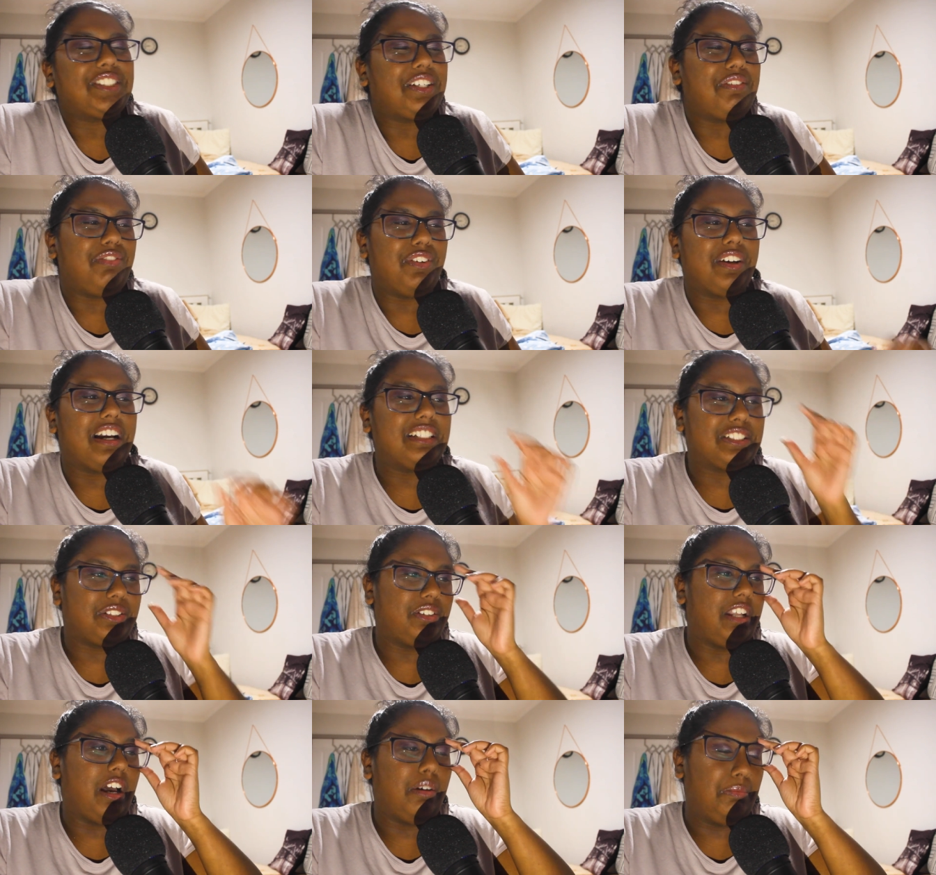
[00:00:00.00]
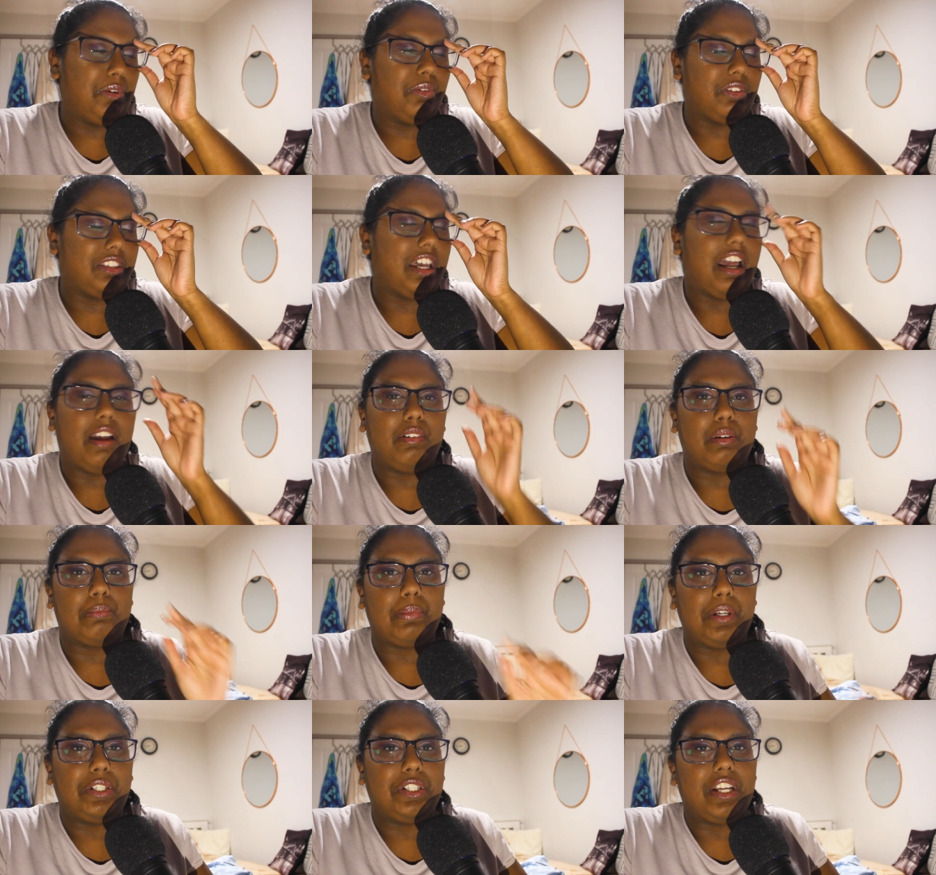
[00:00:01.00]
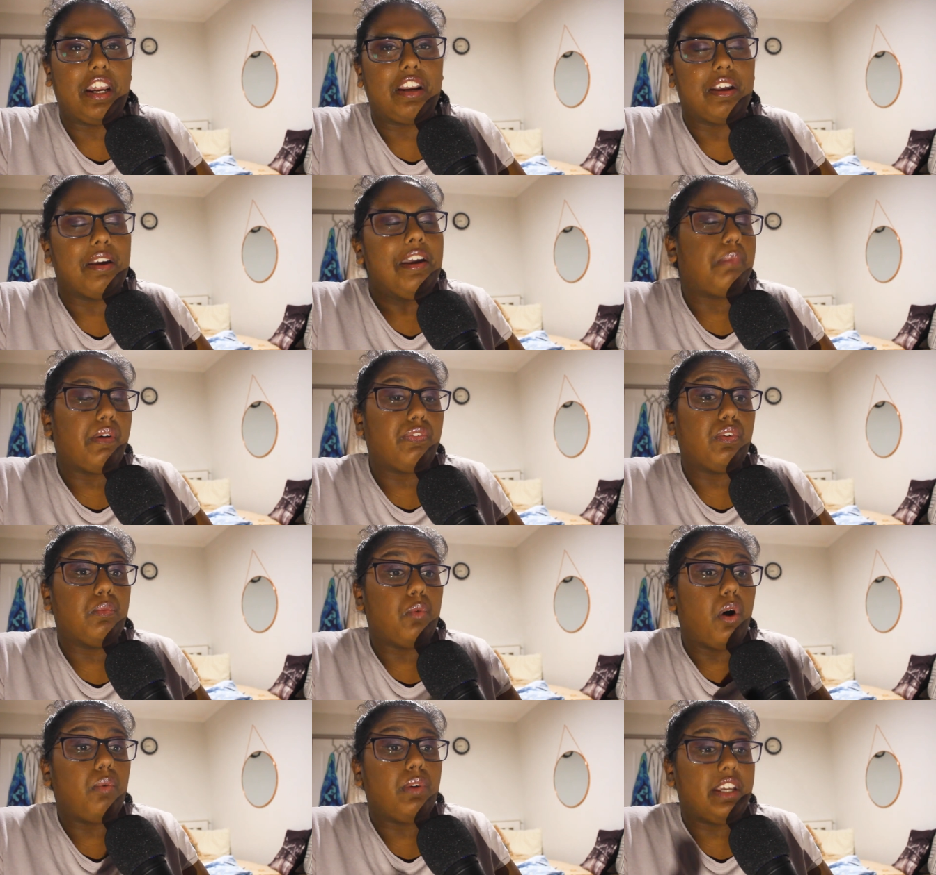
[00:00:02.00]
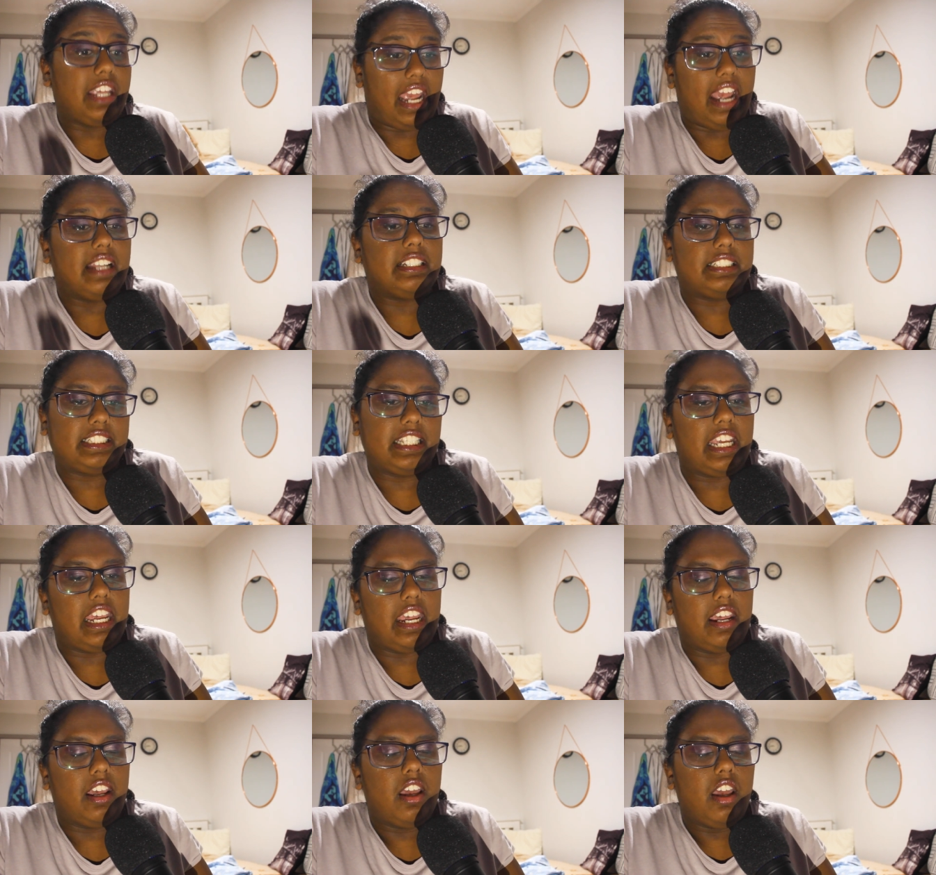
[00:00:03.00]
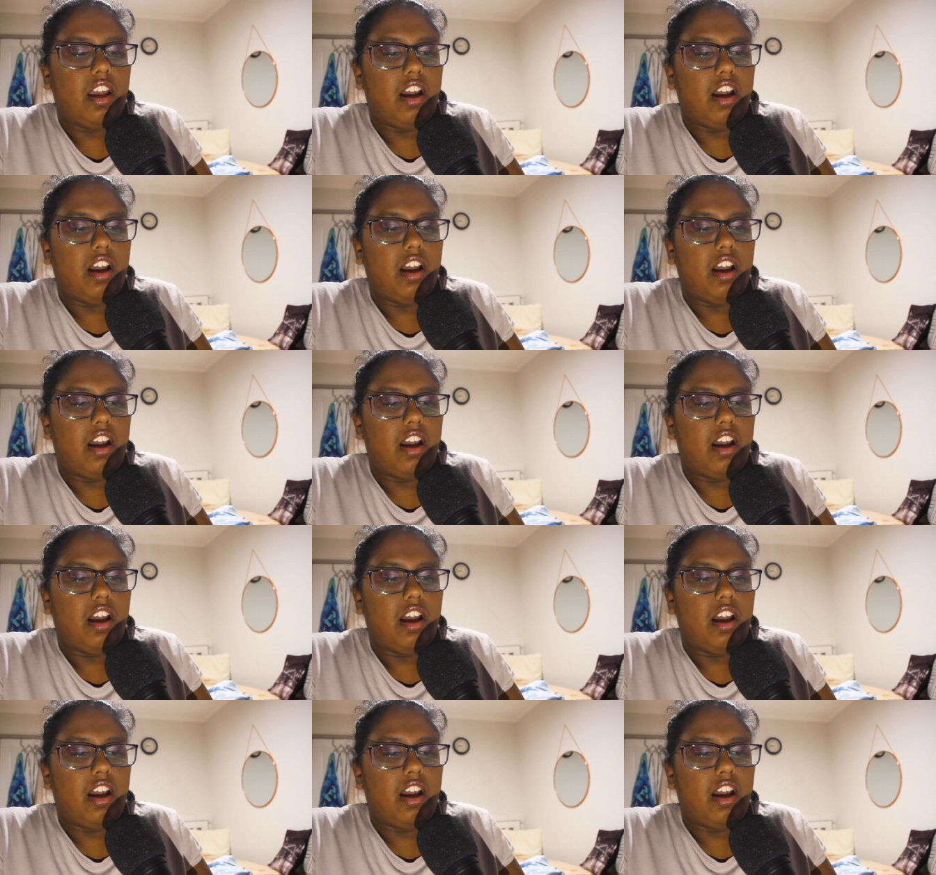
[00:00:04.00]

so if you guys could help me with that, I would appreciate it. But from what we can see,